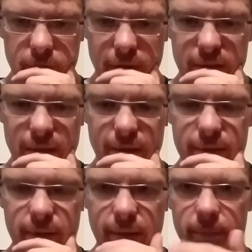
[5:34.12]
it's
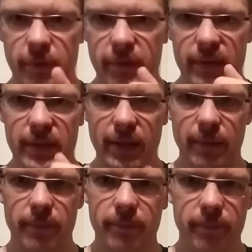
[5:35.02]
that uh, move. It's
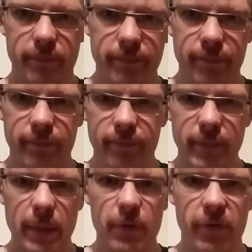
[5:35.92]
a
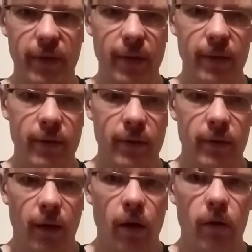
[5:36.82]
B movie.
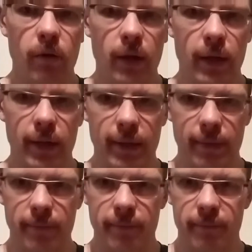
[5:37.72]
Oh,
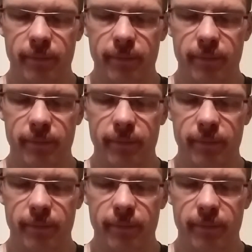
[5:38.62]
um,